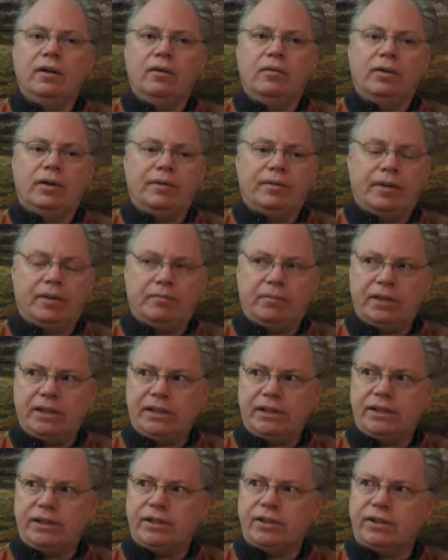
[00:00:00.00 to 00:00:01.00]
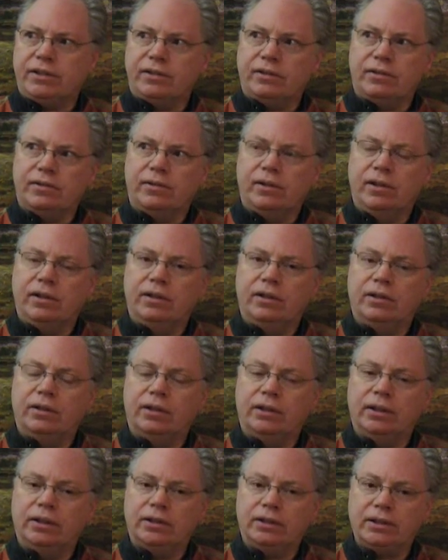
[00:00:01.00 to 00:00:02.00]
One of them is to
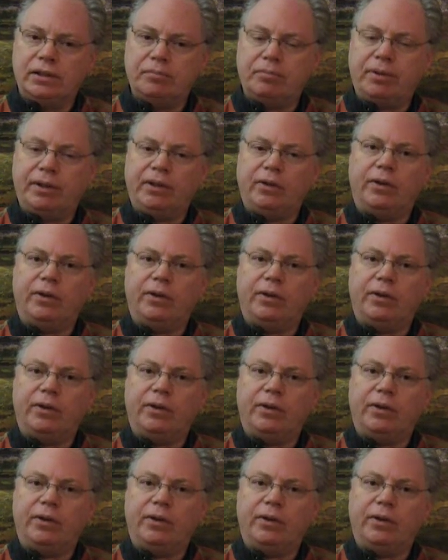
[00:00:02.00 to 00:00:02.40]
simply